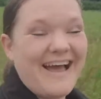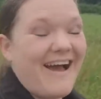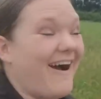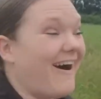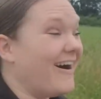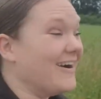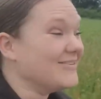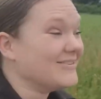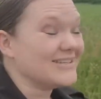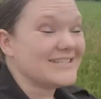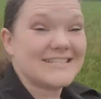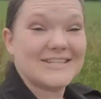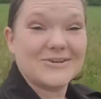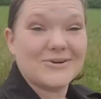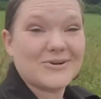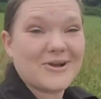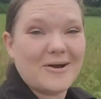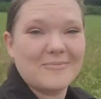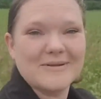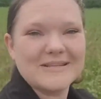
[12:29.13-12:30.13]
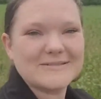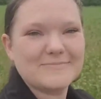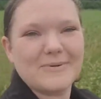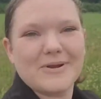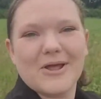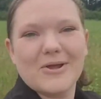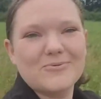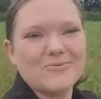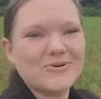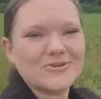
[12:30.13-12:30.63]
I want to see your comments
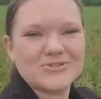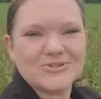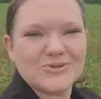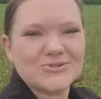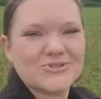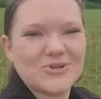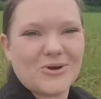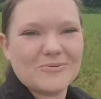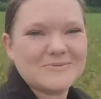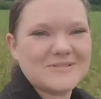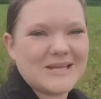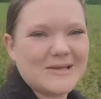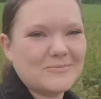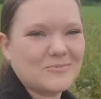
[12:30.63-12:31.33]
below. What's your top tip?